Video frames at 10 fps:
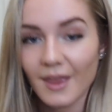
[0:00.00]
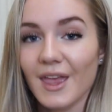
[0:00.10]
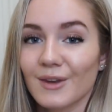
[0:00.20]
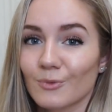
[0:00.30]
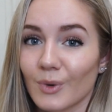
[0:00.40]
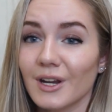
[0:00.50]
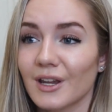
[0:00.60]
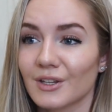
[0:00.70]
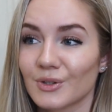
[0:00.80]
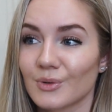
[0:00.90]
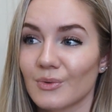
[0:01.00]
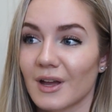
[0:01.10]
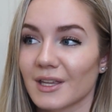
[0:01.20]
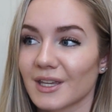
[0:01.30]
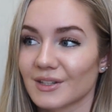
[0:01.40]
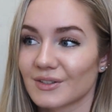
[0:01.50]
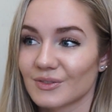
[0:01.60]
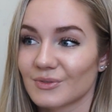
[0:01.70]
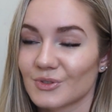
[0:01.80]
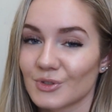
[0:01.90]
And when I do, I get
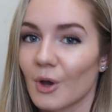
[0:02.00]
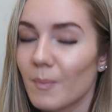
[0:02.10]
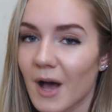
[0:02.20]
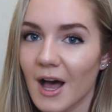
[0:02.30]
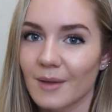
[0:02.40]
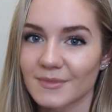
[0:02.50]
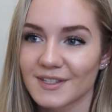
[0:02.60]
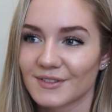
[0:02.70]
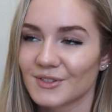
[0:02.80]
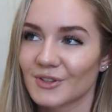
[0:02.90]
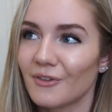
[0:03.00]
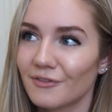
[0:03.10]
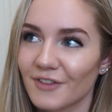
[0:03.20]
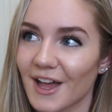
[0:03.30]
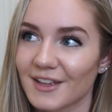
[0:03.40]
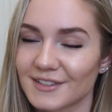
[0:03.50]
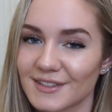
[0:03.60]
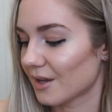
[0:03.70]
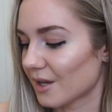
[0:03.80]
so pumped, so fast.